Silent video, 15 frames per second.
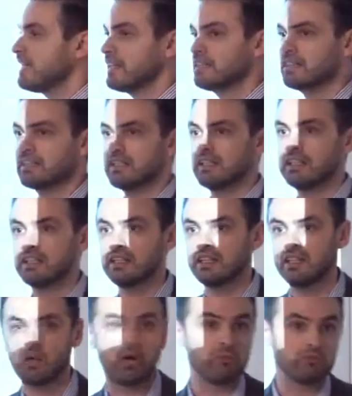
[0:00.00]

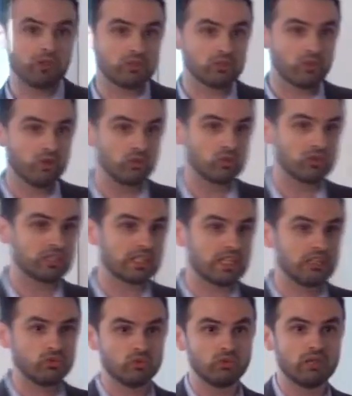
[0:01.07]
that I'm not going to
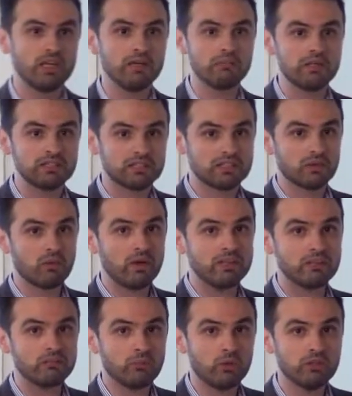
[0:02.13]
discuss today, but it's a
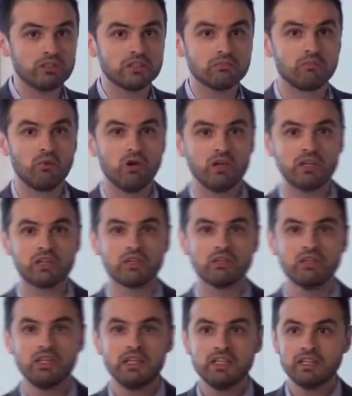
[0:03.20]
quite important
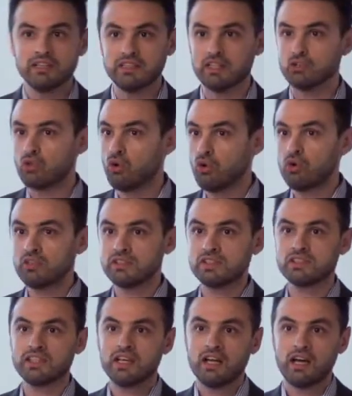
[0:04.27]
molecule that
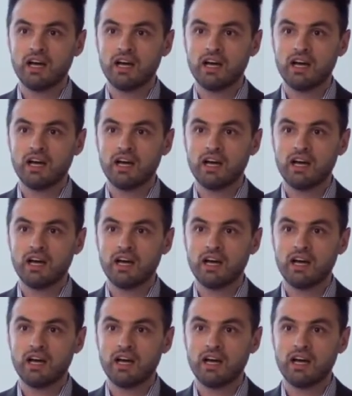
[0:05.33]
causes